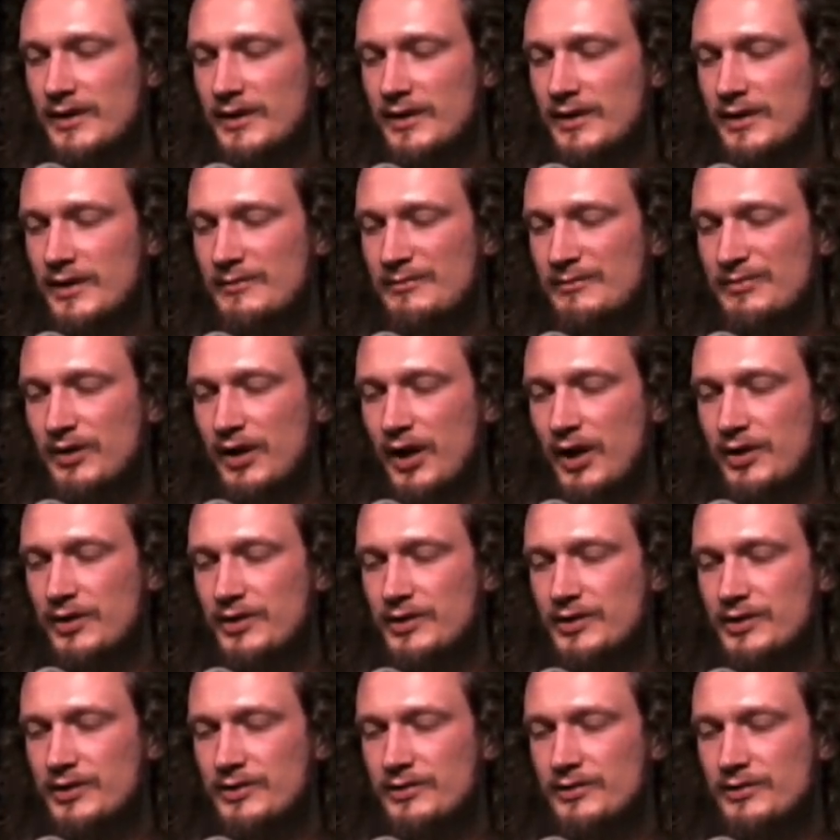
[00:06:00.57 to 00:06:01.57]
and
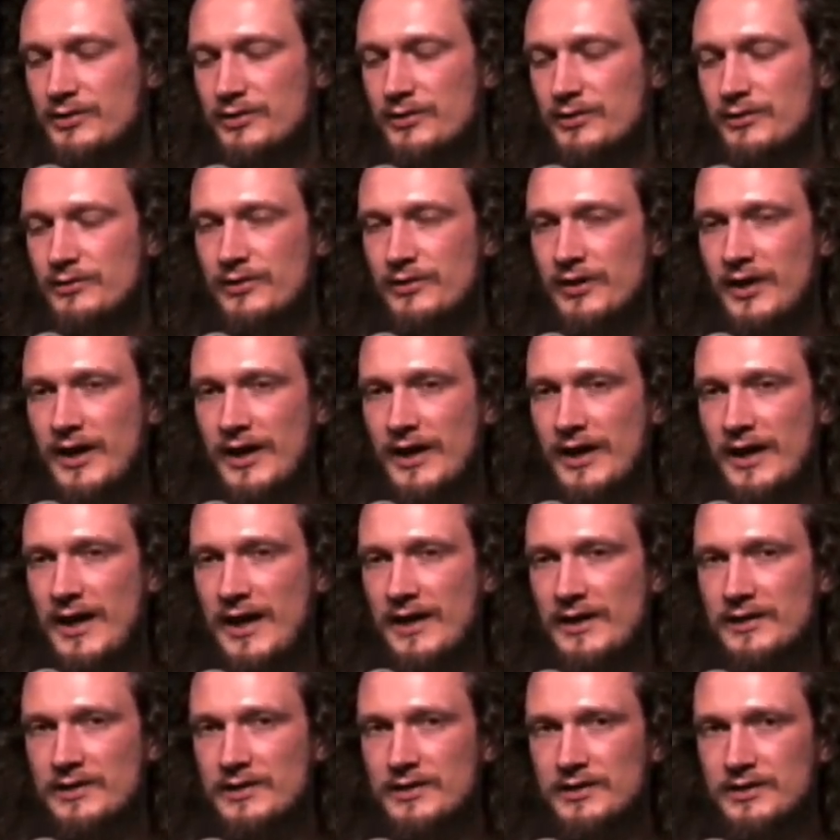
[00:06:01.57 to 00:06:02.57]
plunge into thy
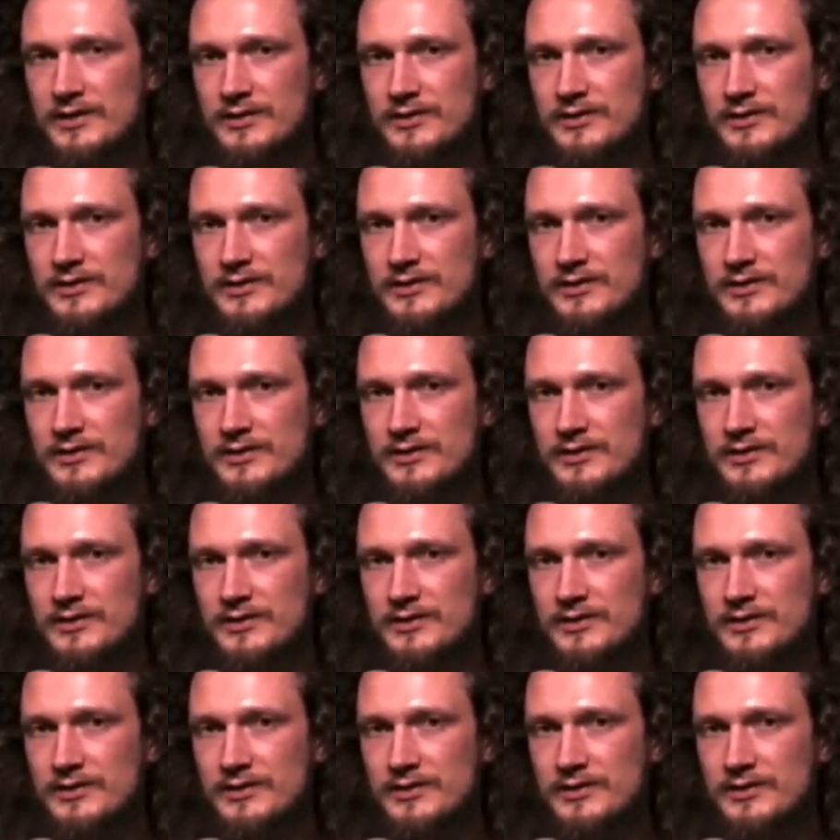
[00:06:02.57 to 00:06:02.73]
agony.